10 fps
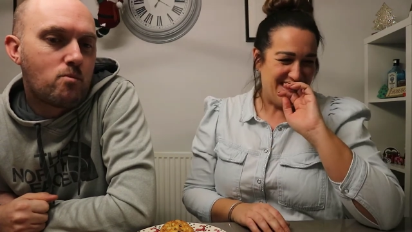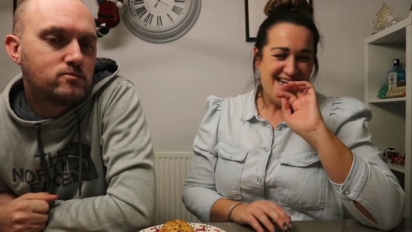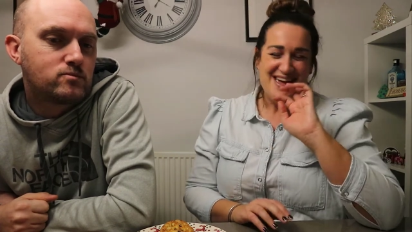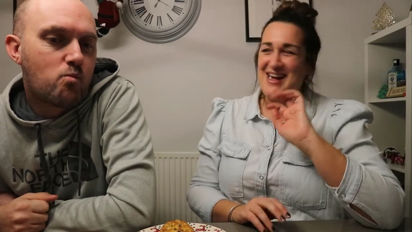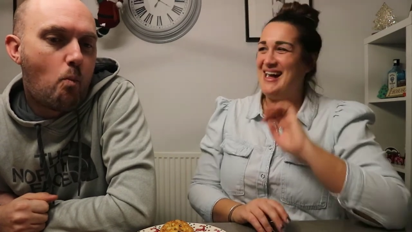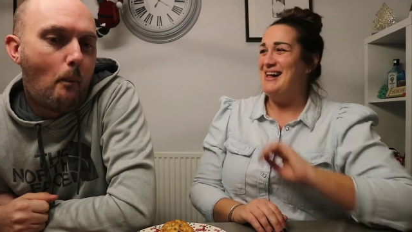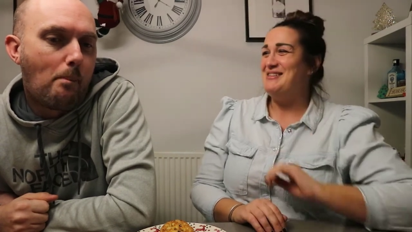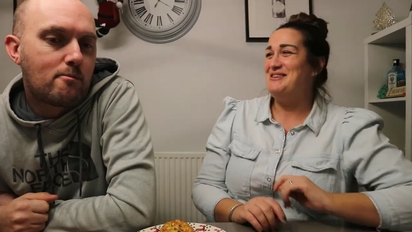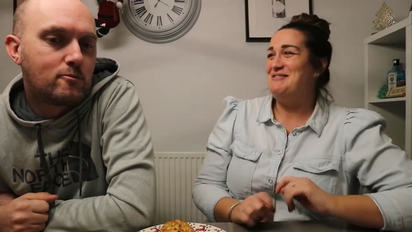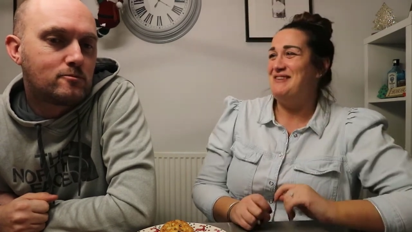Speaker 1: a
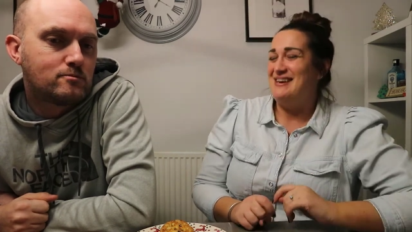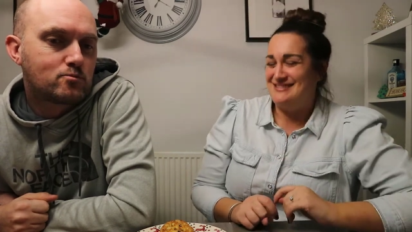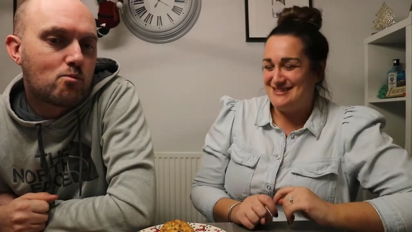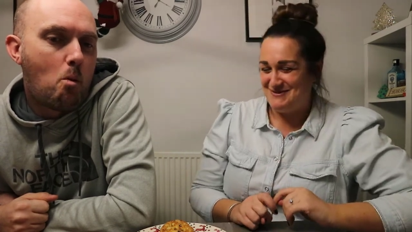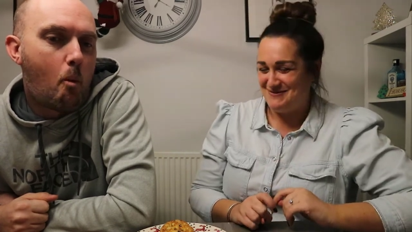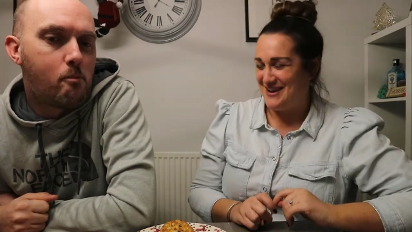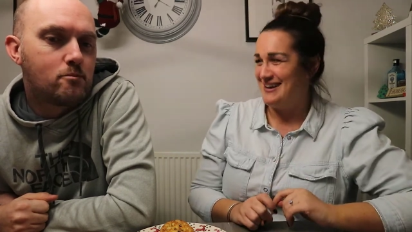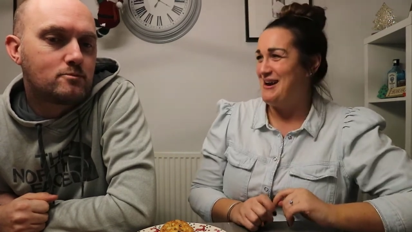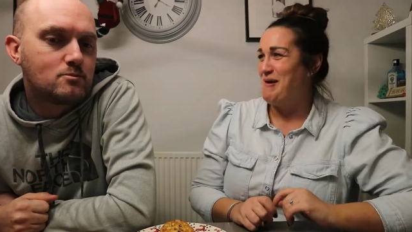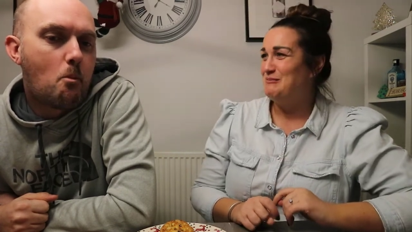healthy festive
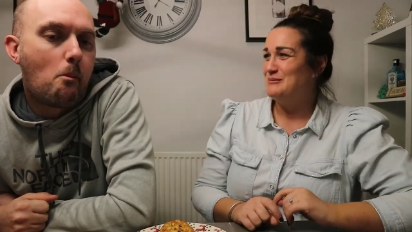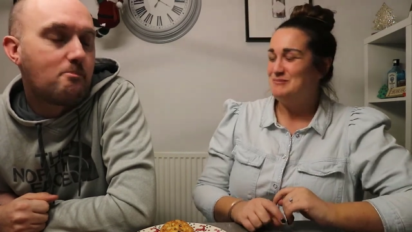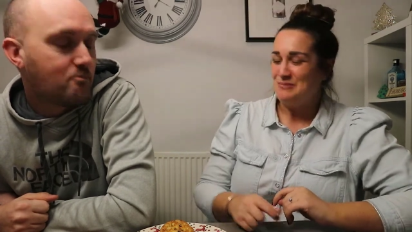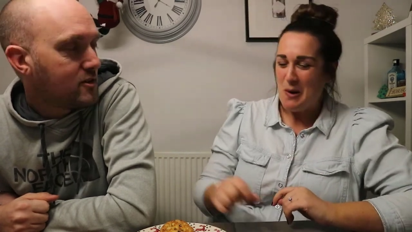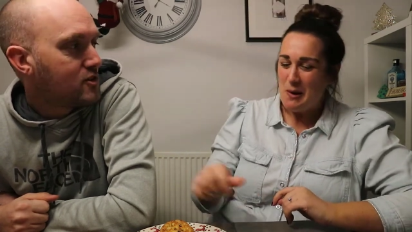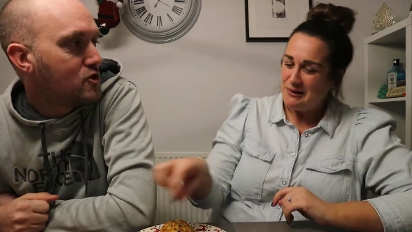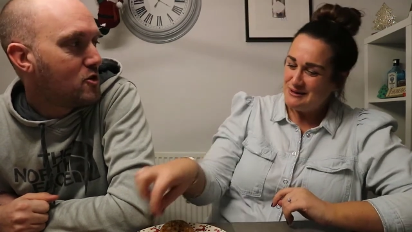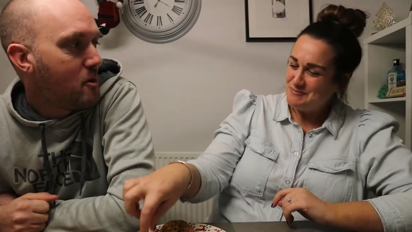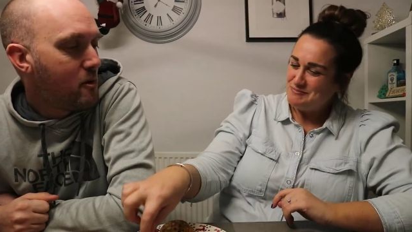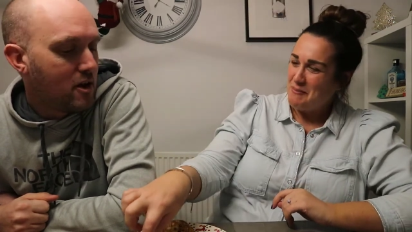finger.
Speaker 2: That's what
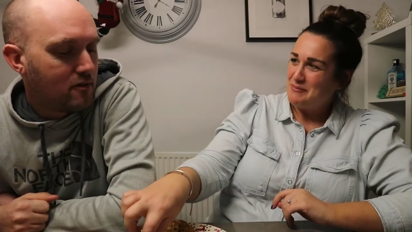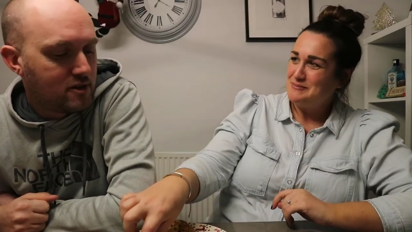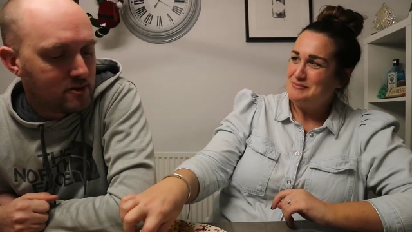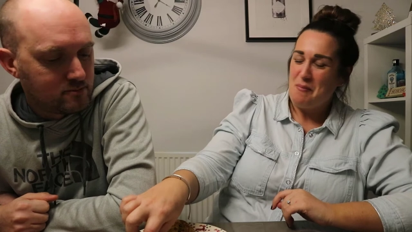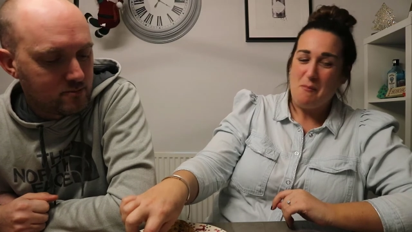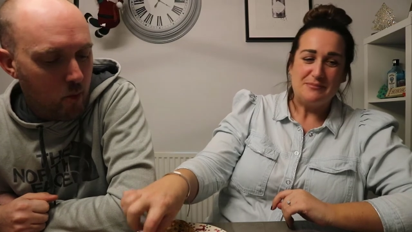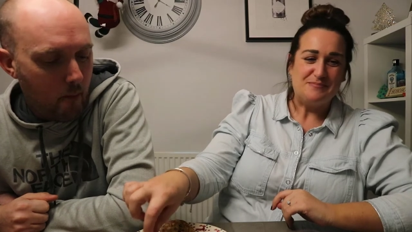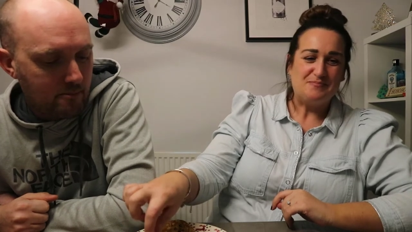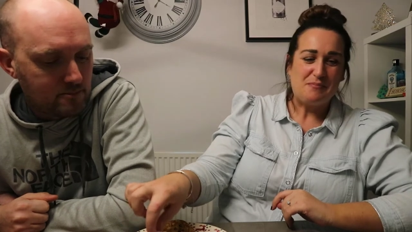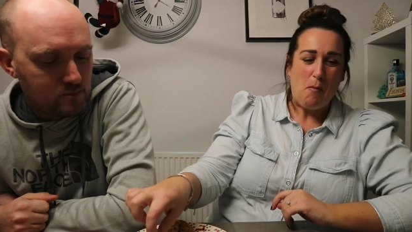you want in life, no?
Speaker 1: Mmm.
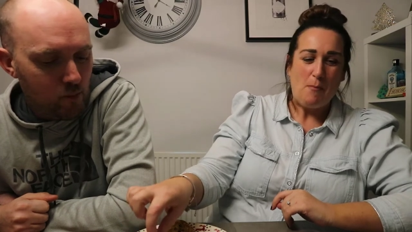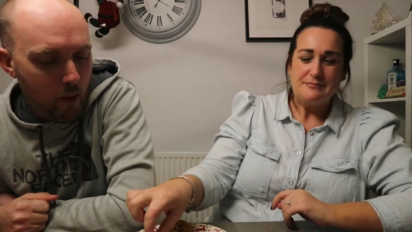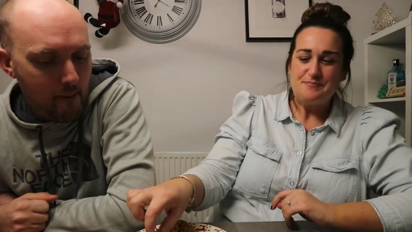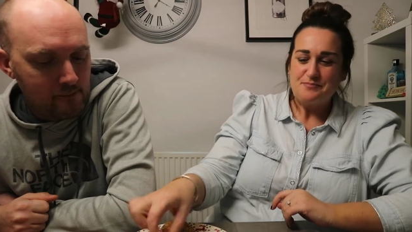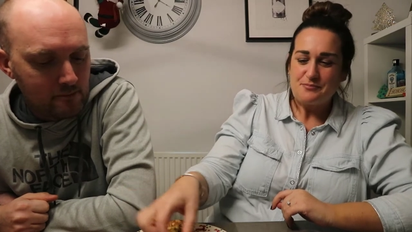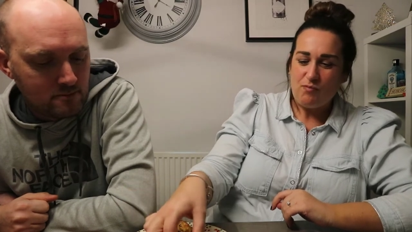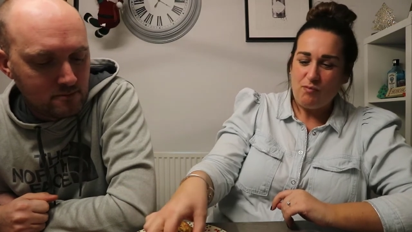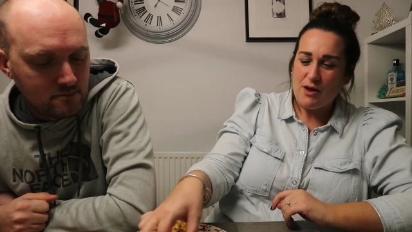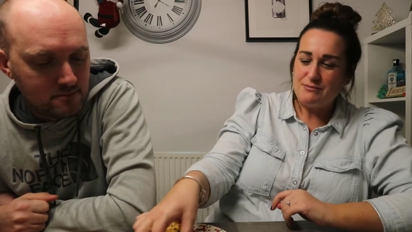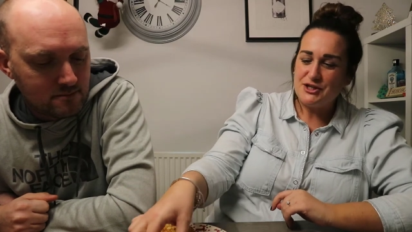
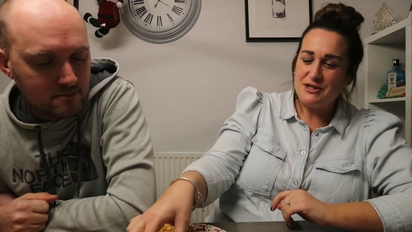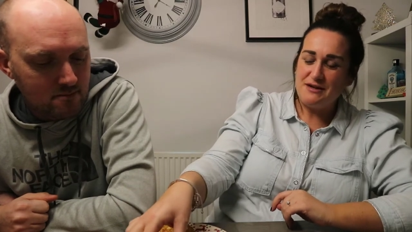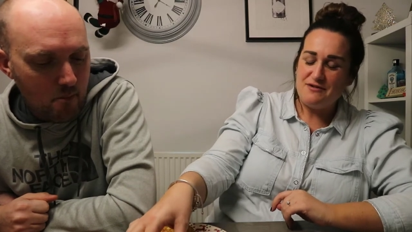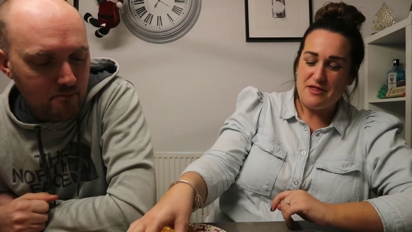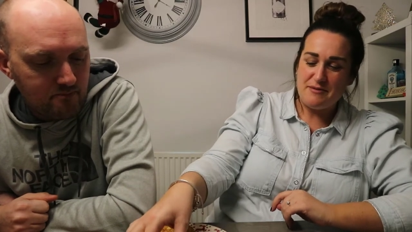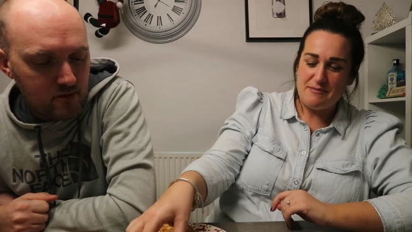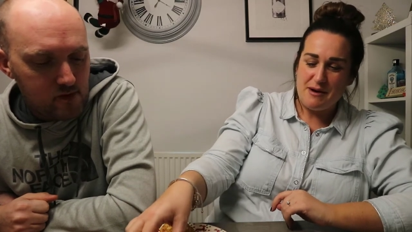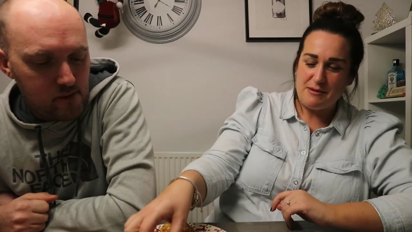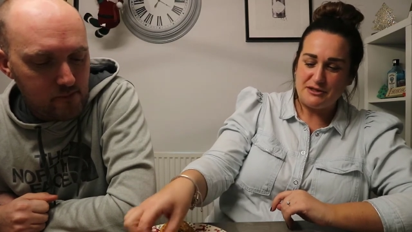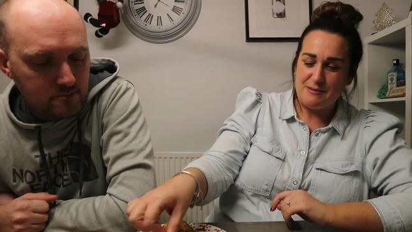I'm just going to leave the other bit of my
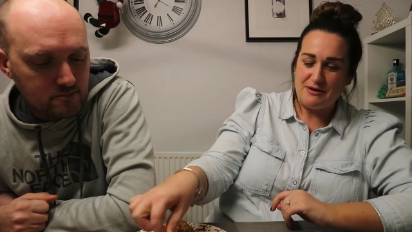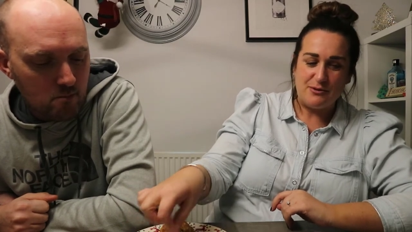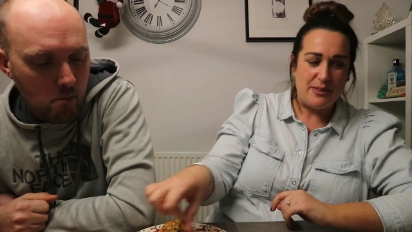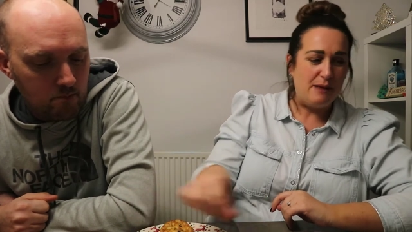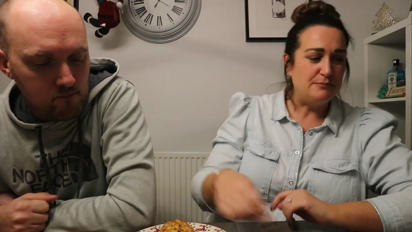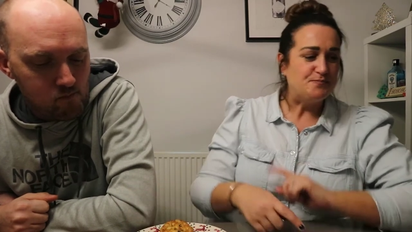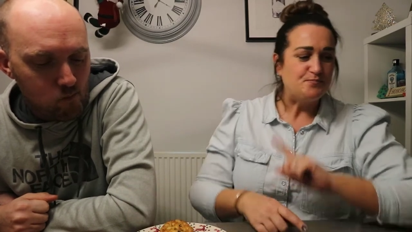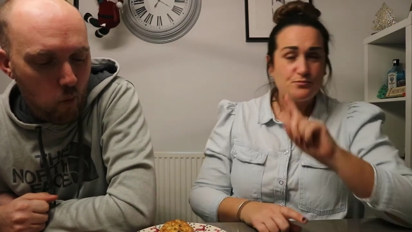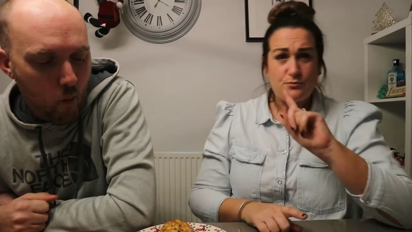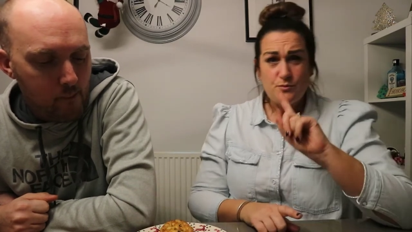marshmallow the one there.
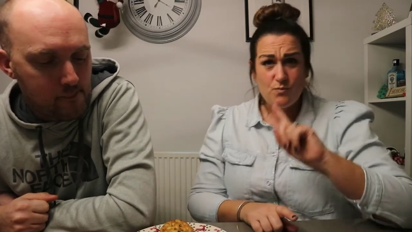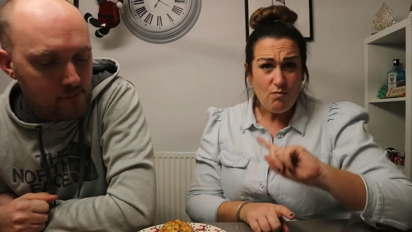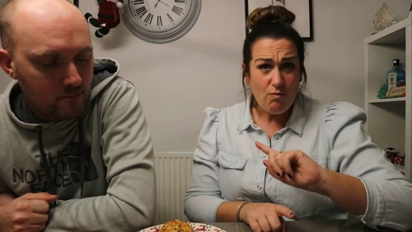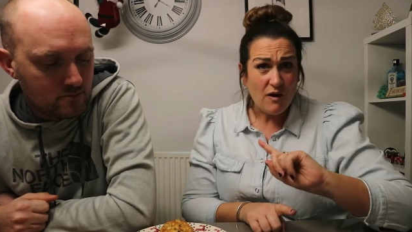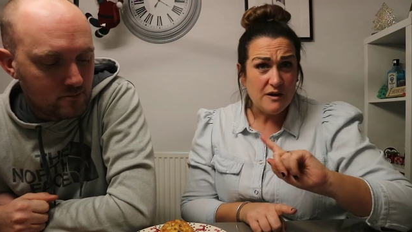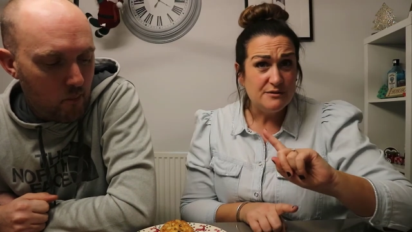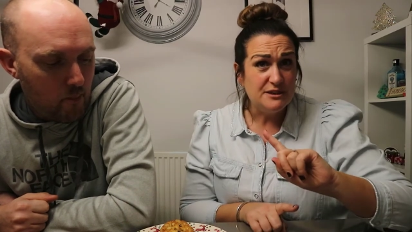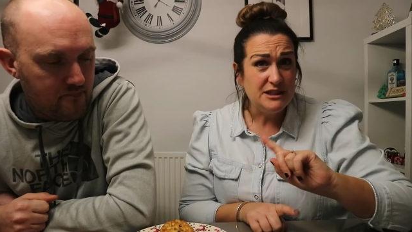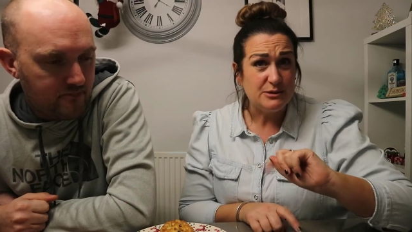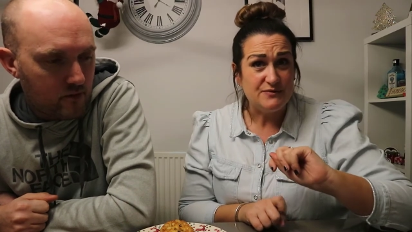Now
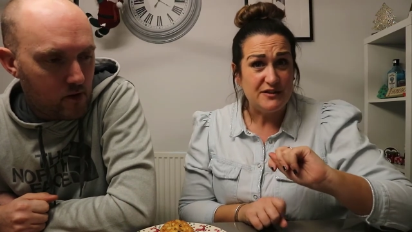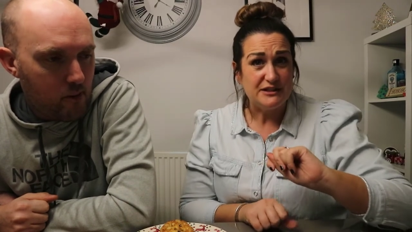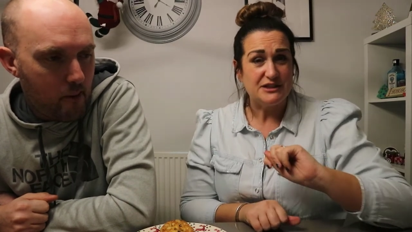these I was very